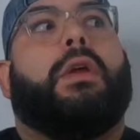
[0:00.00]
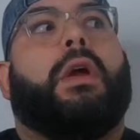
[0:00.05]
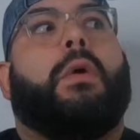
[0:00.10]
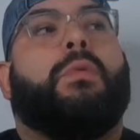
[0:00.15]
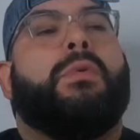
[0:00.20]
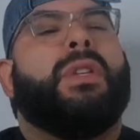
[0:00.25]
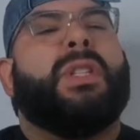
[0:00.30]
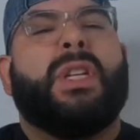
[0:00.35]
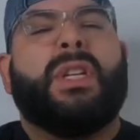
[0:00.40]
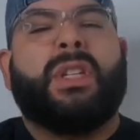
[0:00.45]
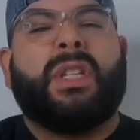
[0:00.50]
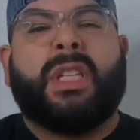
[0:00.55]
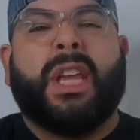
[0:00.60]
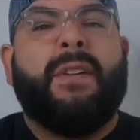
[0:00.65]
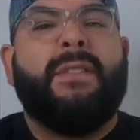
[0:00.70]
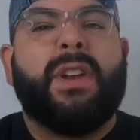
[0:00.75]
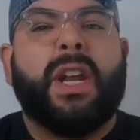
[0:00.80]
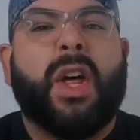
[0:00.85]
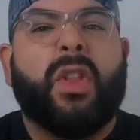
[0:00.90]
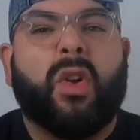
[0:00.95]
I want to say,
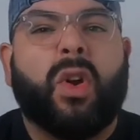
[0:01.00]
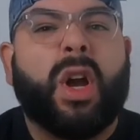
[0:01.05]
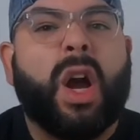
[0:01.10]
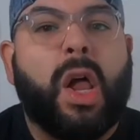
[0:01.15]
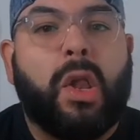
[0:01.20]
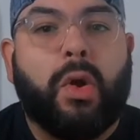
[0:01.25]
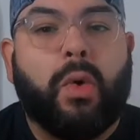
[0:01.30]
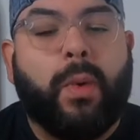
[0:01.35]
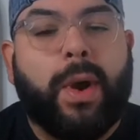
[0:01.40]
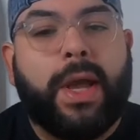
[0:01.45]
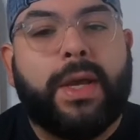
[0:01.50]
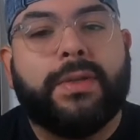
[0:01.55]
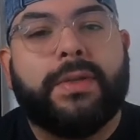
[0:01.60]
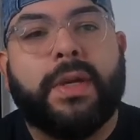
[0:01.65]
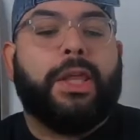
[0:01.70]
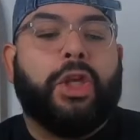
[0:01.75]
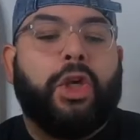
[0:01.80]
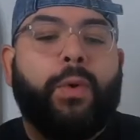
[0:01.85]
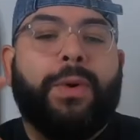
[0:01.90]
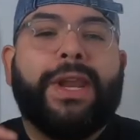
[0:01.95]
7 other colorways.
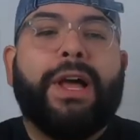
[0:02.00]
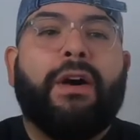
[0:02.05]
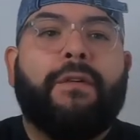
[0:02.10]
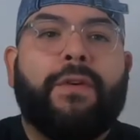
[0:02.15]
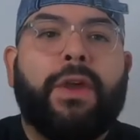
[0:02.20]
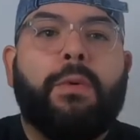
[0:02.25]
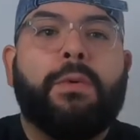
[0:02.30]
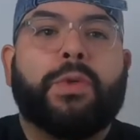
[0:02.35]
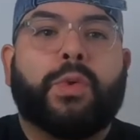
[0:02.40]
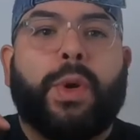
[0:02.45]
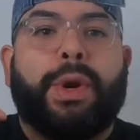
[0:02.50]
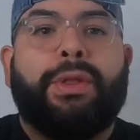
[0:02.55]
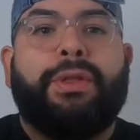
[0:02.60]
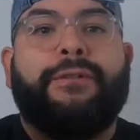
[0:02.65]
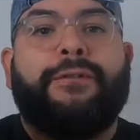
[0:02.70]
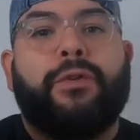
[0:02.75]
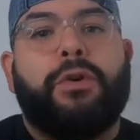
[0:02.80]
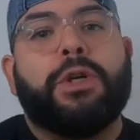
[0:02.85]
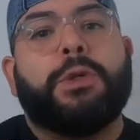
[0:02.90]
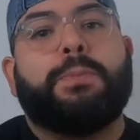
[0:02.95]
UNLV was one of the
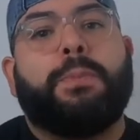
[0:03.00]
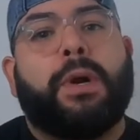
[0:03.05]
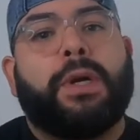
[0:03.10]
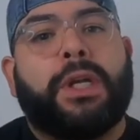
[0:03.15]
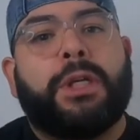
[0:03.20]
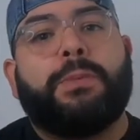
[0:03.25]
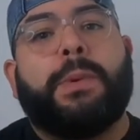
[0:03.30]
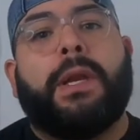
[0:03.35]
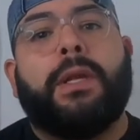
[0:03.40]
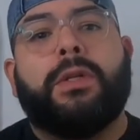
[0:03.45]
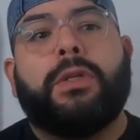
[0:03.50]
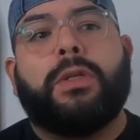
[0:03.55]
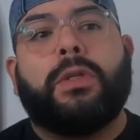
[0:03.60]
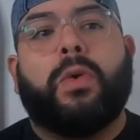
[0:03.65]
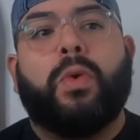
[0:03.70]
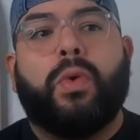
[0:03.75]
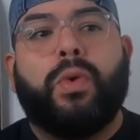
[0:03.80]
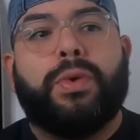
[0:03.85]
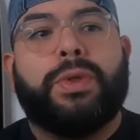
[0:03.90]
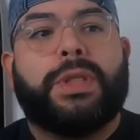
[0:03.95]
first participating
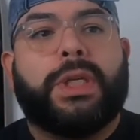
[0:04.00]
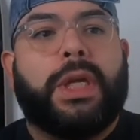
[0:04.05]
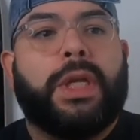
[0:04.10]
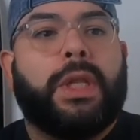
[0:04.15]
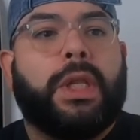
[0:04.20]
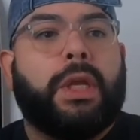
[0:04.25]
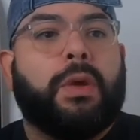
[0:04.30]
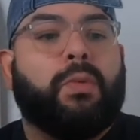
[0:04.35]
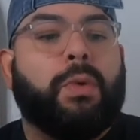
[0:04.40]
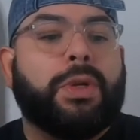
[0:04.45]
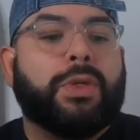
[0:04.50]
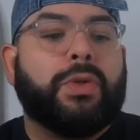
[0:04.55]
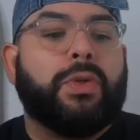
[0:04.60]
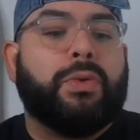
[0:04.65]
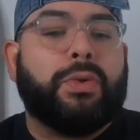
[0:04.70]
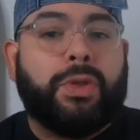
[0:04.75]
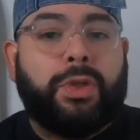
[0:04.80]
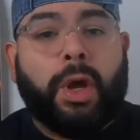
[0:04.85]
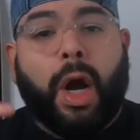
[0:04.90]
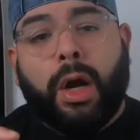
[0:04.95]
schools in the
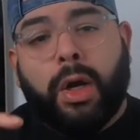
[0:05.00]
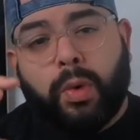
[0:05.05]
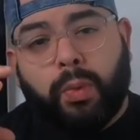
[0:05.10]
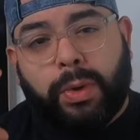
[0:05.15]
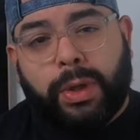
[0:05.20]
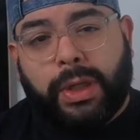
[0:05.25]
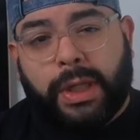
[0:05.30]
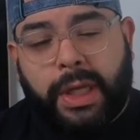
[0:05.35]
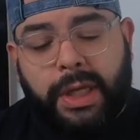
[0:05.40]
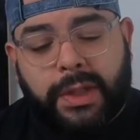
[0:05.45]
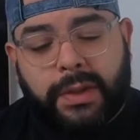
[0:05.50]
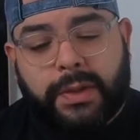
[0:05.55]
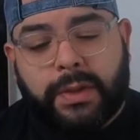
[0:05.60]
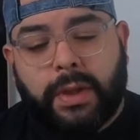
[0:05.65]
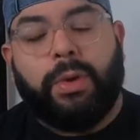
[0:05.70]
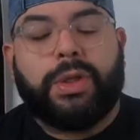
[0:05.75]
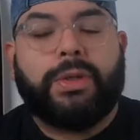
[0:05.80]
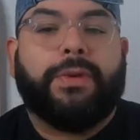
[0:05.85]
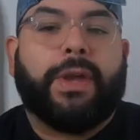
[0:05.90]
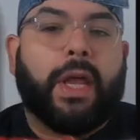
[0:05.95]
original Dunk release,
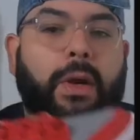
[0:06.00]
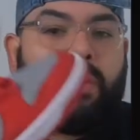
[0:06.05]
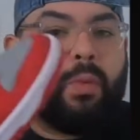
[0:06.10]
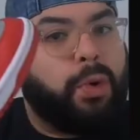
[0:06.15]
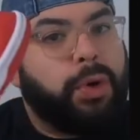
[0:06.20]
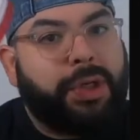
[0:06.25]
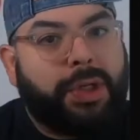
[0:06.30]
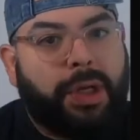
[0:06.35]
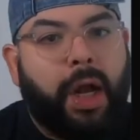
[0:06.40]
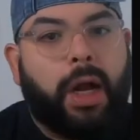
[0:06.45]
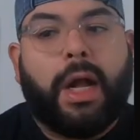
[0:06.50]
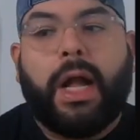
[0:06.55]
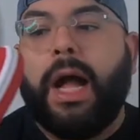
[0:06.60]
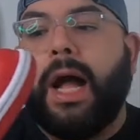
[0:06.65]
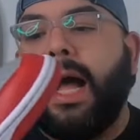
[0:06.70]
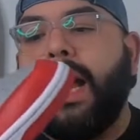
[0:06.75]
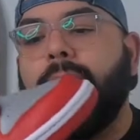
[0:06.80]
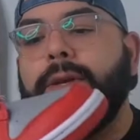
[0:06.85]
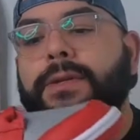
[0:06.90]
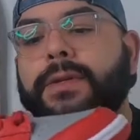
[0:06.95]
which again were Dunk
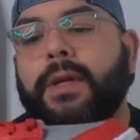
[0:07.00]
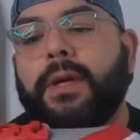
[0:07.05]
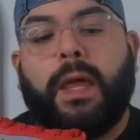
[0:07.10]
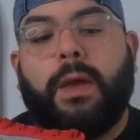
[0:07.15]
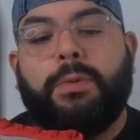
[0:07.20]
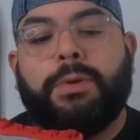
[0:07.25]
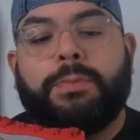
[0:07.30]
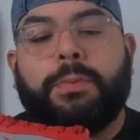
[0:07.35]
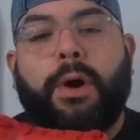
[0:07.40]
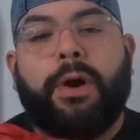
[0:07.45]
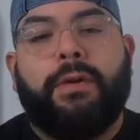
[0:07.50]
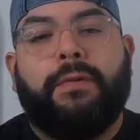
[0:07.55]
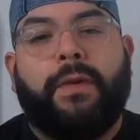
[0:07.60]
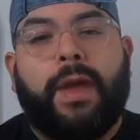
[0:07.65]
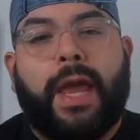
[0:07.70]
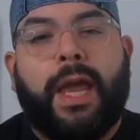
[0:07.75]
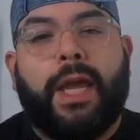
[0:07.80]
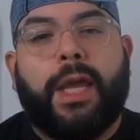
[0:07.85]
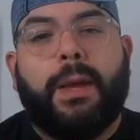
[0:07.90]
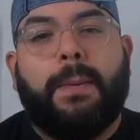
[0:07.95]
highs. It was part of
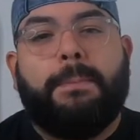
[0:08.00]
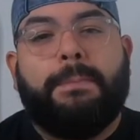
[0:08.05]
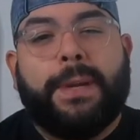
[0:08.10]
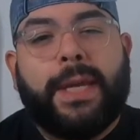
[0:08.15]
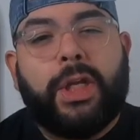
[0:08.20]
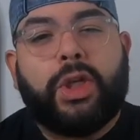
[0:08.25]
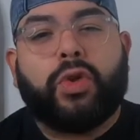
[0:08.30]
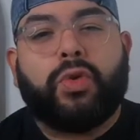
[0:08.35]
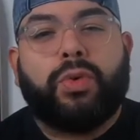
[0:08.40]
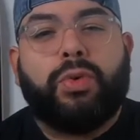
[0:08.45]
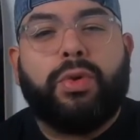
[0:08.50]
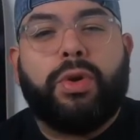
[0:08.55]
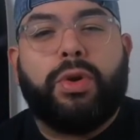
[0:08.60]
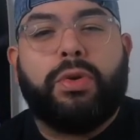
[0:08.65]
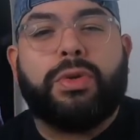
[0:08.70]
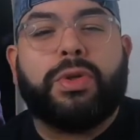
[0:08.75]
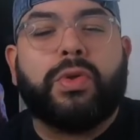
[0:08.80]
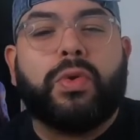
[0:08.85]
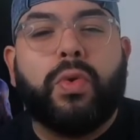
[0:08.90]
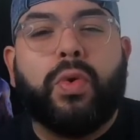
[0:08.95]
a Be True to
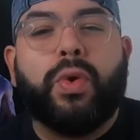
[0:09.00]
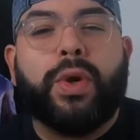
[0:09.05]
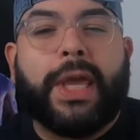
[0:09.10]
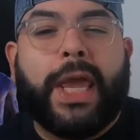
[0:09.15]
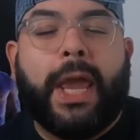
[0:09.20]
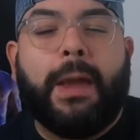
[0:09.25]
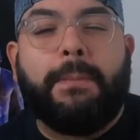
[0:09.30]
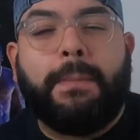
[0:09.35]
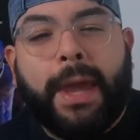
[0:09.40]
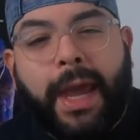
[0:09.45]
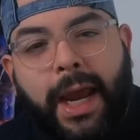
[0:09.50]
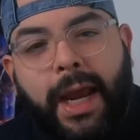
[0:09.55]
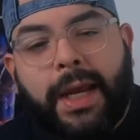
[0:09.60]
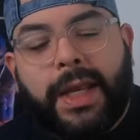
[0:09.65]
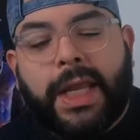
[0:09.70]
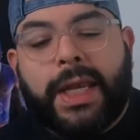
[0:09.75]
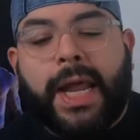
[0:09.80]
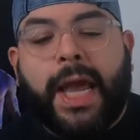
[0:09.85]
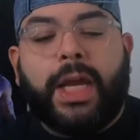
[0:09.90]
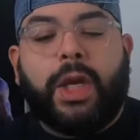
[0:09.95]
Your School campaign
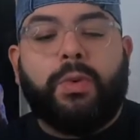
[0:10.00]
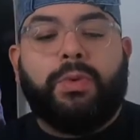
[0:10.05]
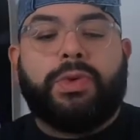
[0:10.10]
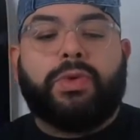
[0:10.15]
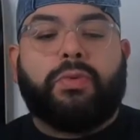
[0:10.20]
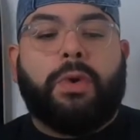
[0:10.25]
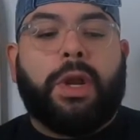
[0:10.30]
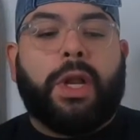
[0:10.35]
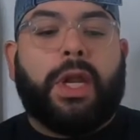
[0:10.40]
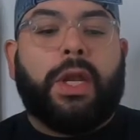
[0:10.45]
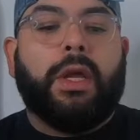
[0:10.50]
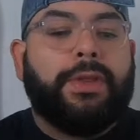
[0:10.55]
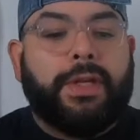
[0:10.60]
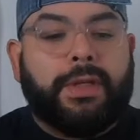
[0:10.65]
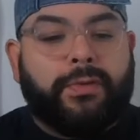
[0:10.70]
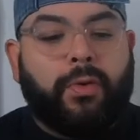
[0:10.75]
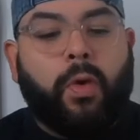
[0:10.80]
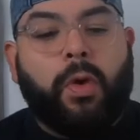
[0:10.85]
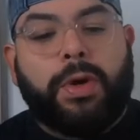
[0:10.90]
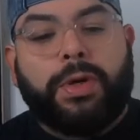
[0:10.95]
that Nike was running.
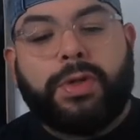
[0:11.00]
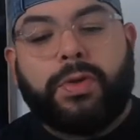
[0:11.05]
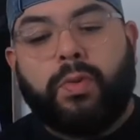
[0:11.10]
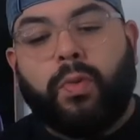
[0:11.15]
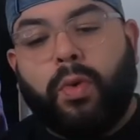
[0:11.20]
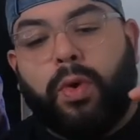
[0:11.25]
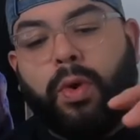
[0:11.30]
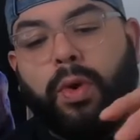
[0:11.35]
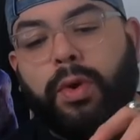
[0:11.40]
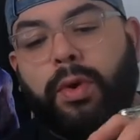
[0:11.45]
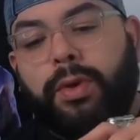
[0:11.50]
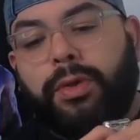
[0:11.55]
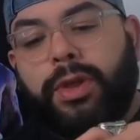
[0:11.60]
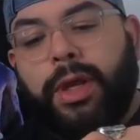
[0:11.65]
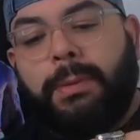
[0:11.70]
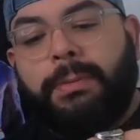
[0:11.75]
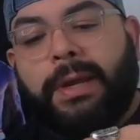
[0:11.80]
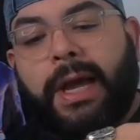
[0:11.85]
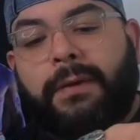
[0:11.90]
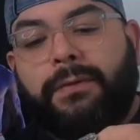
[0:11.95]
These, of course, were
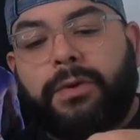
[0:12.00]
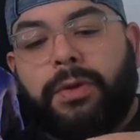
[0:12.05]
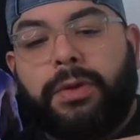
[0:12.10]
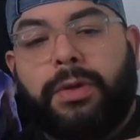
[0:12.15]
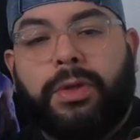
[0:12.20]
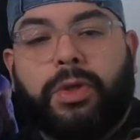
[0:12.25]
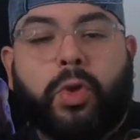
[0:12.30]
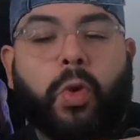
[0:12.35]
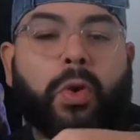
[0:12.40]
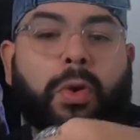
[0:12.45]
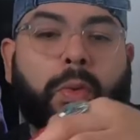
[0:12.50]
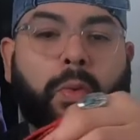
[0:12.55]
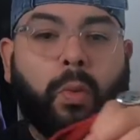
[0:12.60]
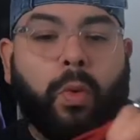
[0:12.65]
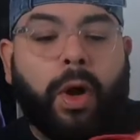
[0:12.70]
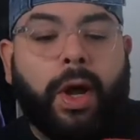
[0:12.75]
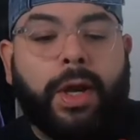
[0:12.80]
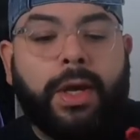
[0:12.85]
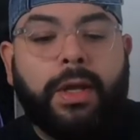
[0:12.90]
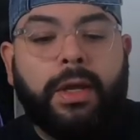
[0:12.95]
themed after the Jordan
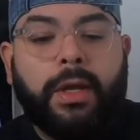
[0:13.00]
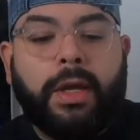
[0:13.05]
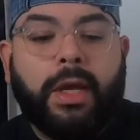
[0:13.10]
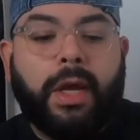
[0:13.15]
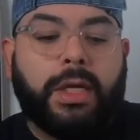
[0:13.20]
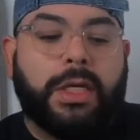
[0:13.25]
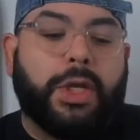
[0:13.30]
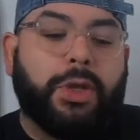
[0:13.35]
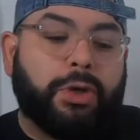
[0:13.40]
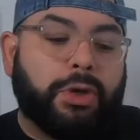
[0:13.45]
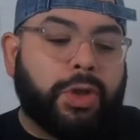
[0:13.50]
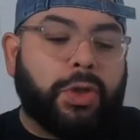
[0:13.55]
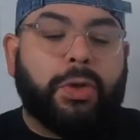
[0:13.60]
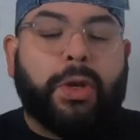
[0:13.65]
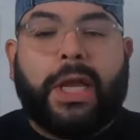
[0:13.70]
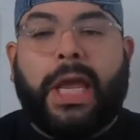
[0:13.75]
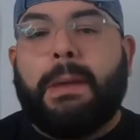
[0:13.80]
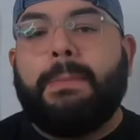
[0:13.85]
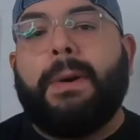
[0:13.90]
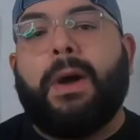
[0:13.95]
1. Another shoe
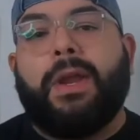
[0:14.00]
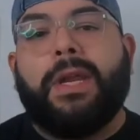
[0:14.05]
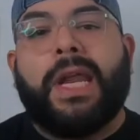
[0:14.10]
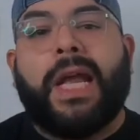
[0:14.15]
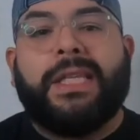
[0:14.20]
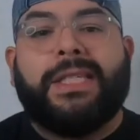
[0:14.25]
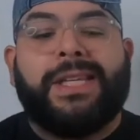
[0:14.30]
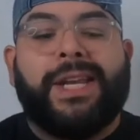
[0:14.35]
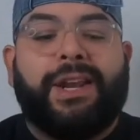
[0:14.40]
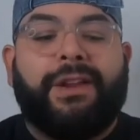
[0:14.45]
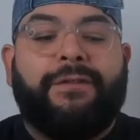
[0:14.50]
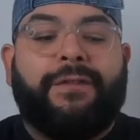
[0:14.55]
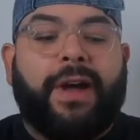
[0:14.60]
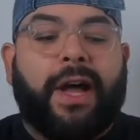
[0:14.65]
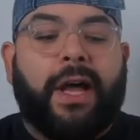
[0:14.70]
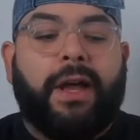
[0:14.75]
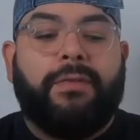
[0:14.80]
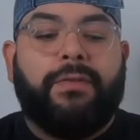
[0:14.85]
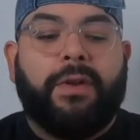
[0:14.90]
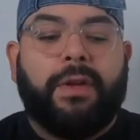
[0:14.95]
that came out in
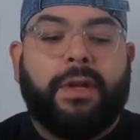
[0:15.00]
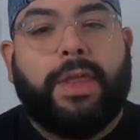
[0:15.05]
1985.